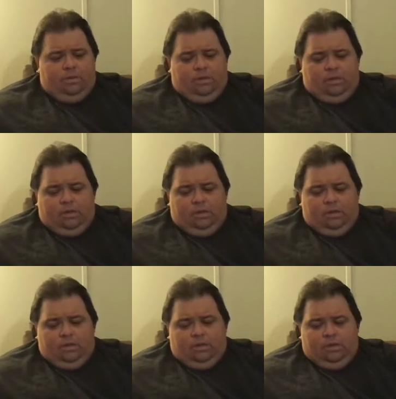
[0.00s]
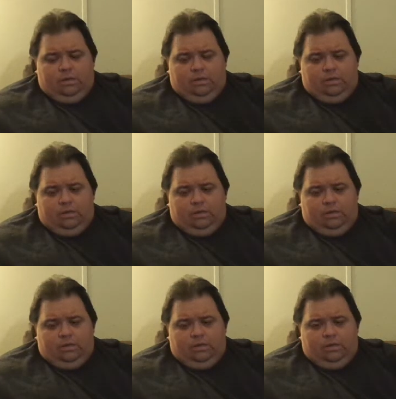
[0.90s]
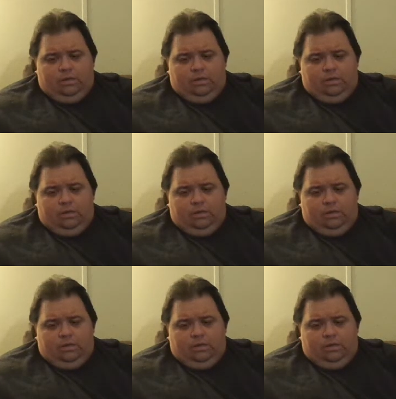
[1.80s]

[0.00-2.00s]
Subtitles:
Nobody speaks.